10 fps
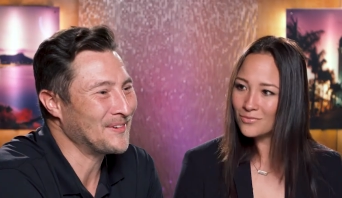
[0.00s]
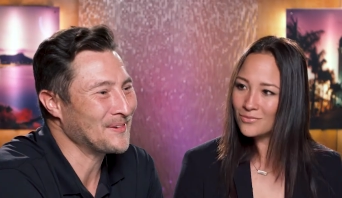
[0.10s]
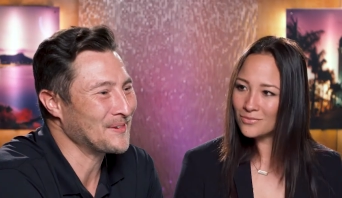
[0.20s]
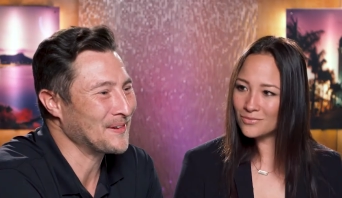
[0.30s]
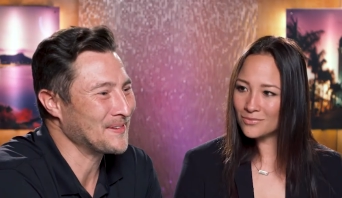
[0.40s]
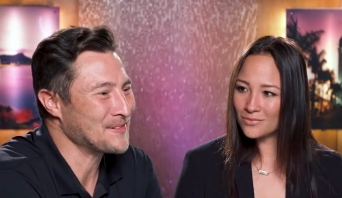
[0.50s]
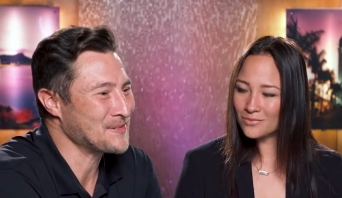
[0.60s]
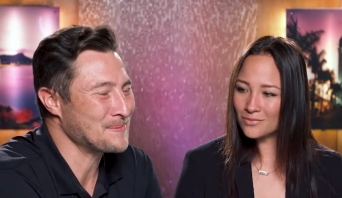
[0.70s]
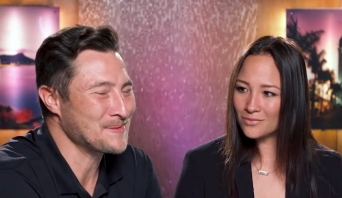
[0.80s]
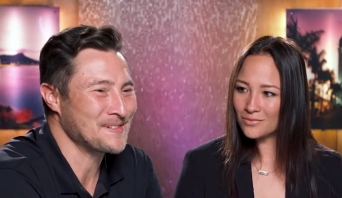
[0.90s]
Speaker 1: know, all throughout the
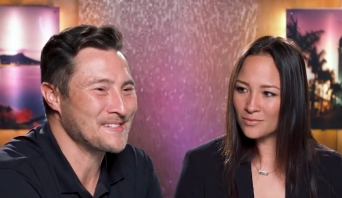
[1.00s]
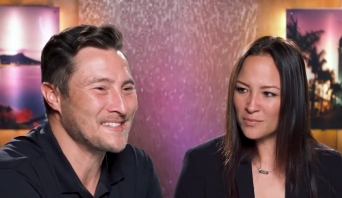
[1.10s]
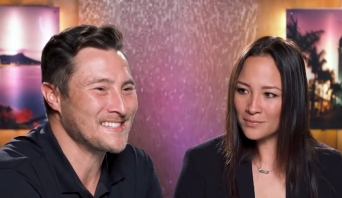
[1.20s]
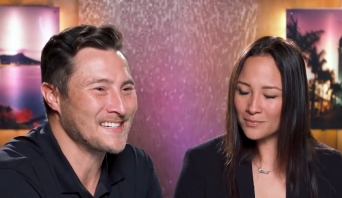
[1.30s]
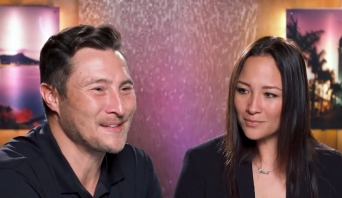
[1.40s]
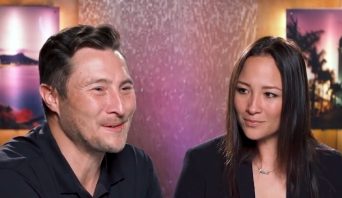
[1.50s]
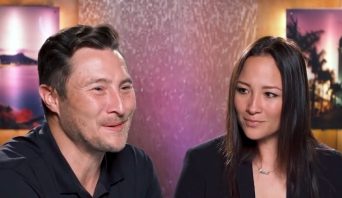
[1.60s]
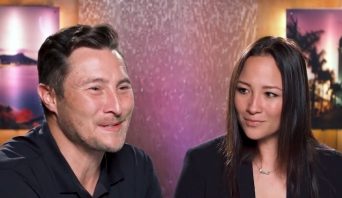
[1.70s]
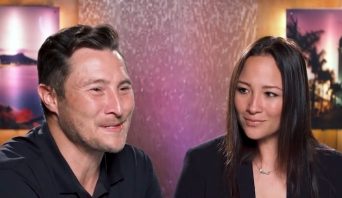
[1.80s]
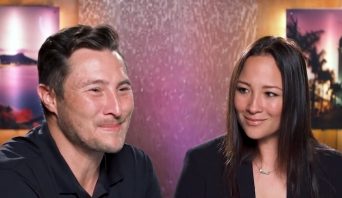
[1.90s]
scriptures, you see the
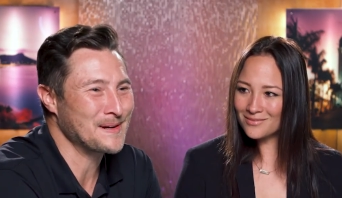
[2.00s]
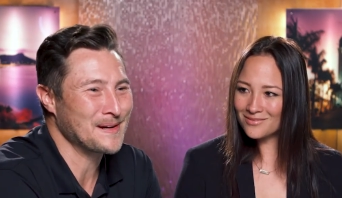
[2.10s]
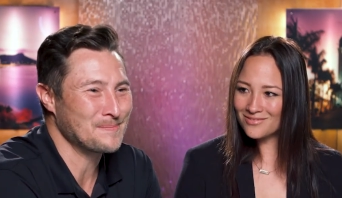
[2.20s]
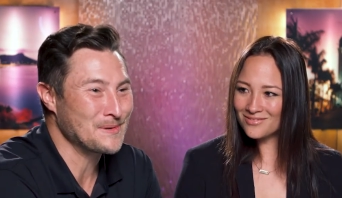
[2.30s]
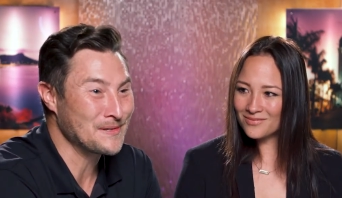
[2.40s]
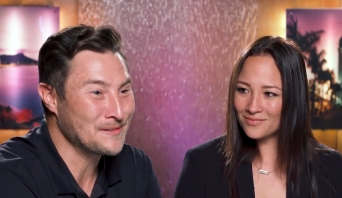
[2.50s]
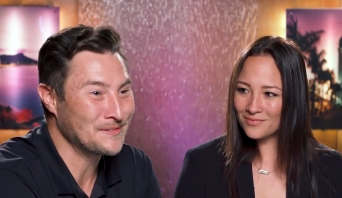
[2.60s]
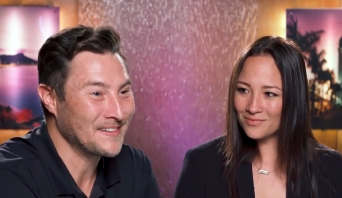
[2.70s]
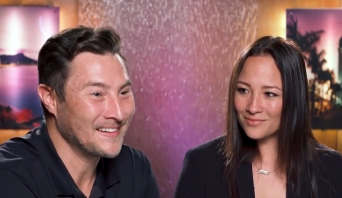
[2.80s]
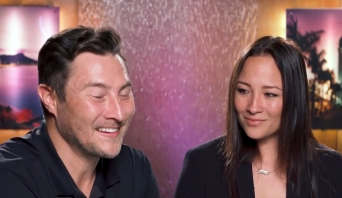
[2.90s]
Holy Spirit
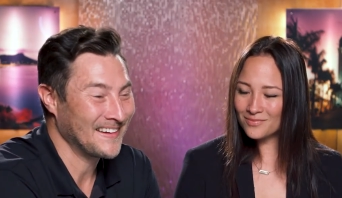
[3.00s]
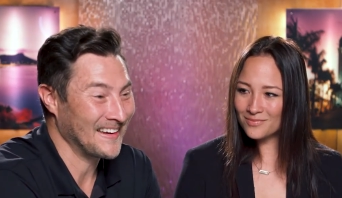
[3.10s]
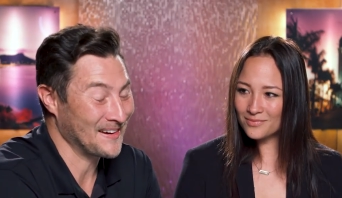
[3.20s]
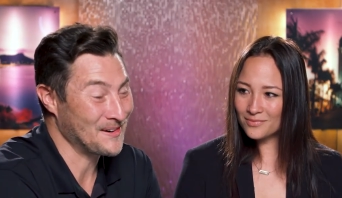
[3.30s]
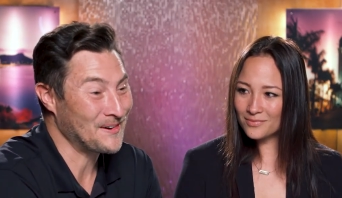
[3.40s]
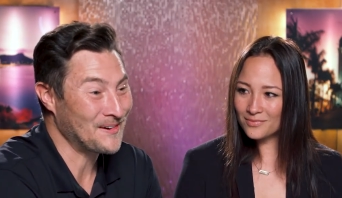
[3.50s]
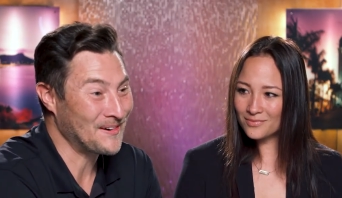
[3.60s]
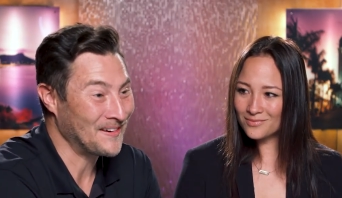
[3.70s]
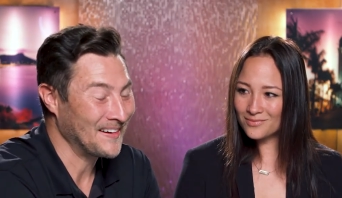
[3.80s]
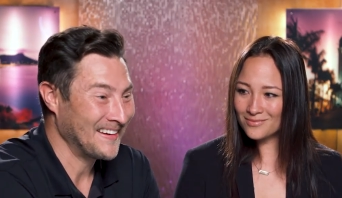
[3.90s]
move and
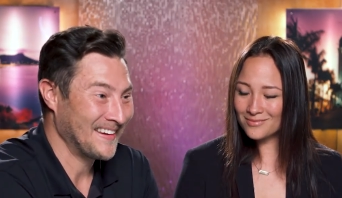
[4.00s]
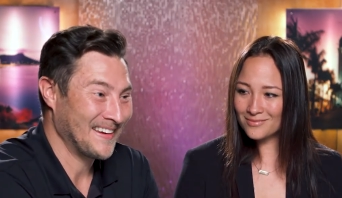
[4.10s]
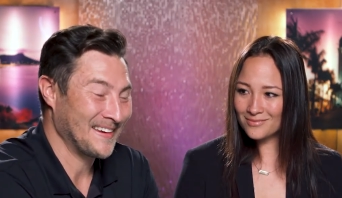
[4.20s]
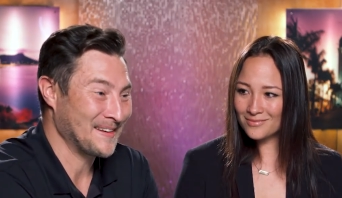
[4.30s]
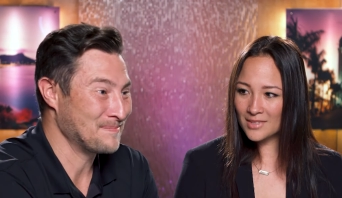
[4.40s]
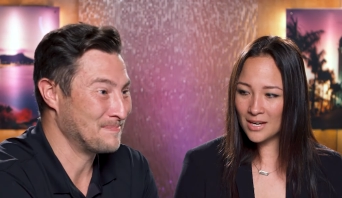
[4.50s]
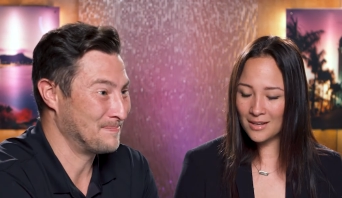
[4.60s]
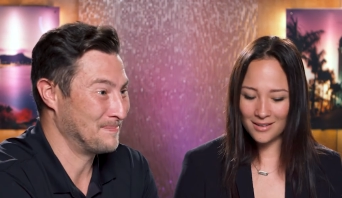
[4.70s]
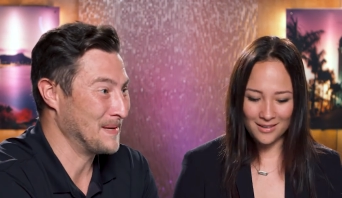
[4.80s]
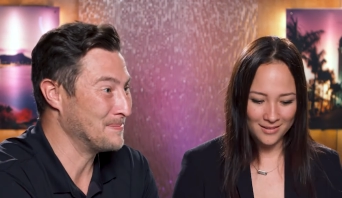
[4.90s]
call, and
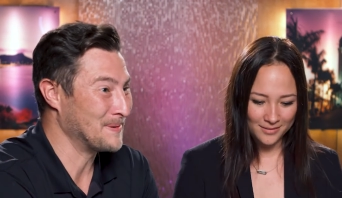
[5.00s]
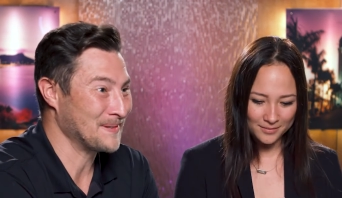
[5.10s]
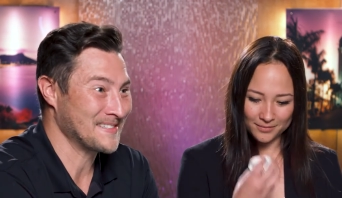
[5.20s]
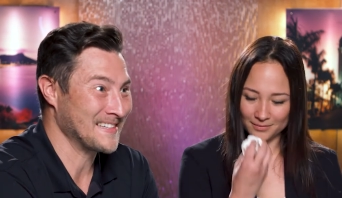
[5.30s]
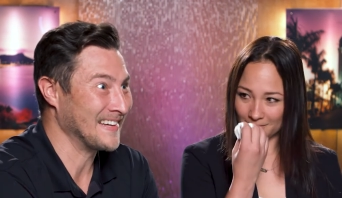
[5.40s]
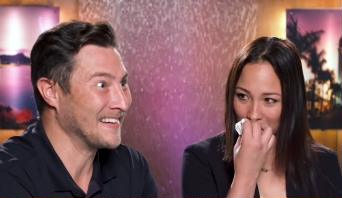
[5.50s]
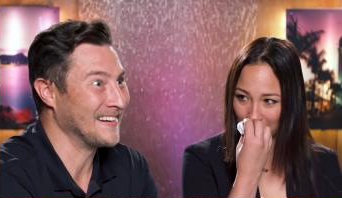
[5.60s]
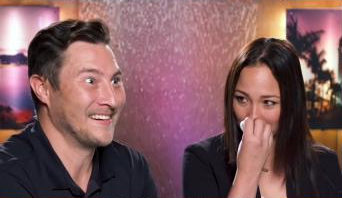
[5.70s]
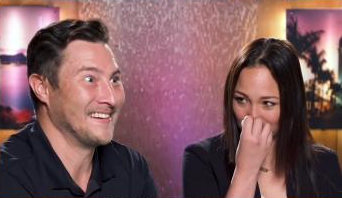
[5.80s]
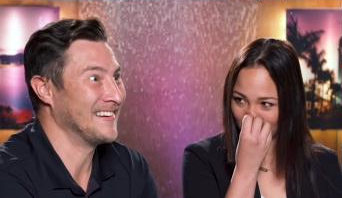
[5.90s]
people say,
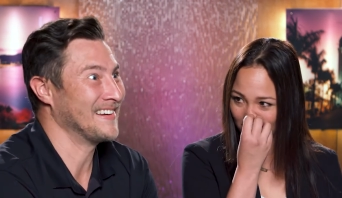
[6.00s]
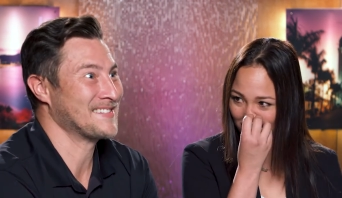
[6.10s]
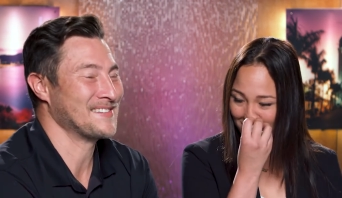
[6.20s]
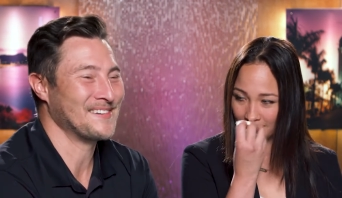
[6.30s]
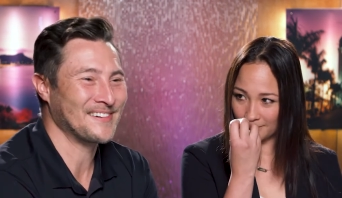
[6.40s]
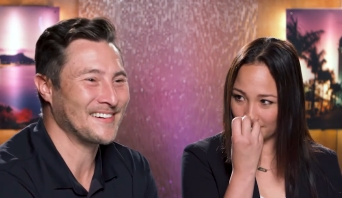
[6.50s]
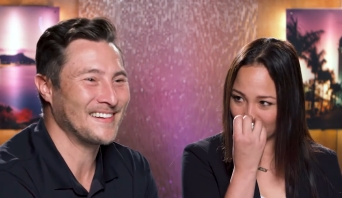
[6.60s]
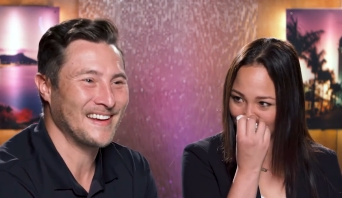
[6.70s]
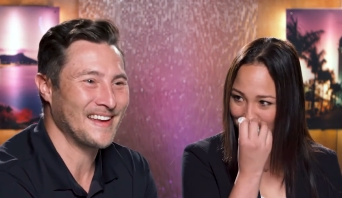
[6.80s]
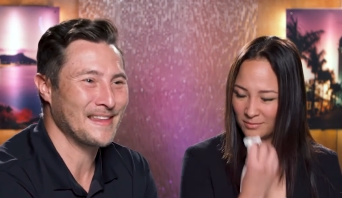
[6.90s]
yes, Lord,
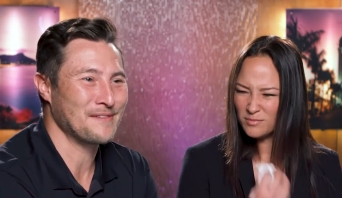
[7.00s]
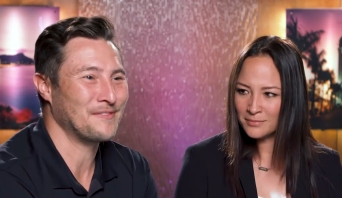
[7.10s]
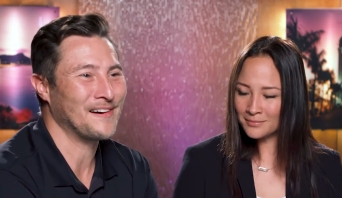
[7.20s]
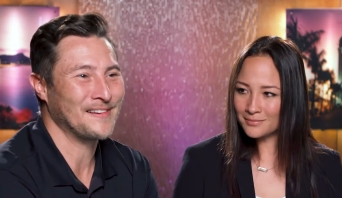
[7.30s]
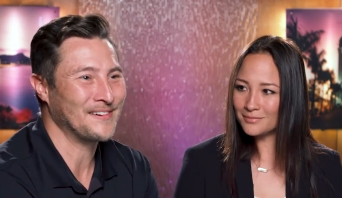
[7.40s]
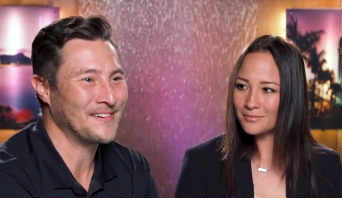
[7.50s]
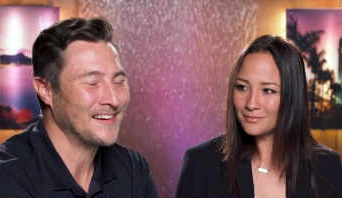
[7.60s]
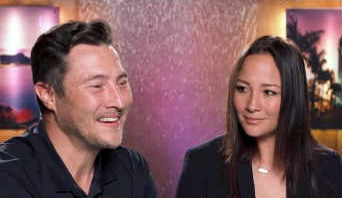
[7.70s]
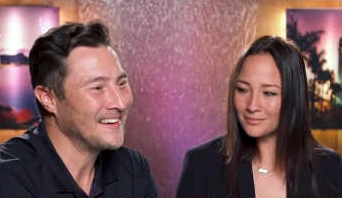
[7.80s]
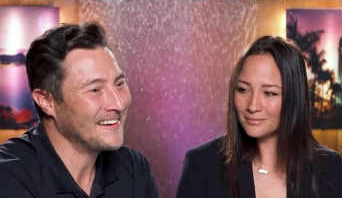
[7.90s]
and they follow.
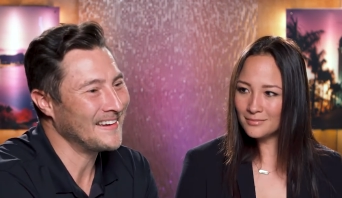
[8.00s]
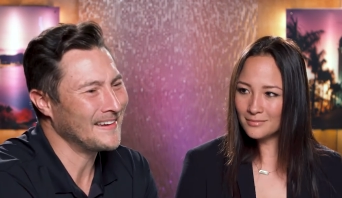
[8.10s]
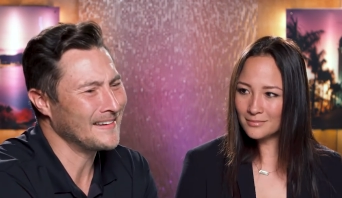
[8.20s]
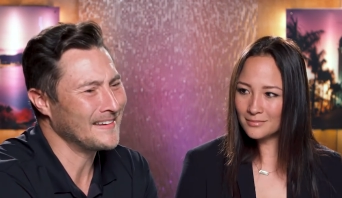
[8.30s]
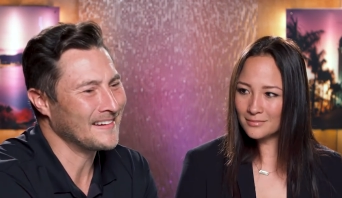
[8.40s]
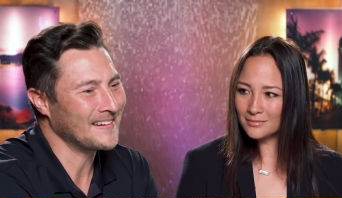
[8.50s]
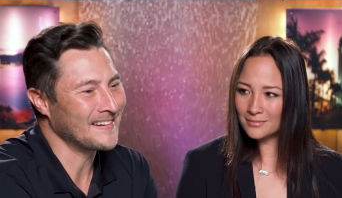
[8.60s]
And,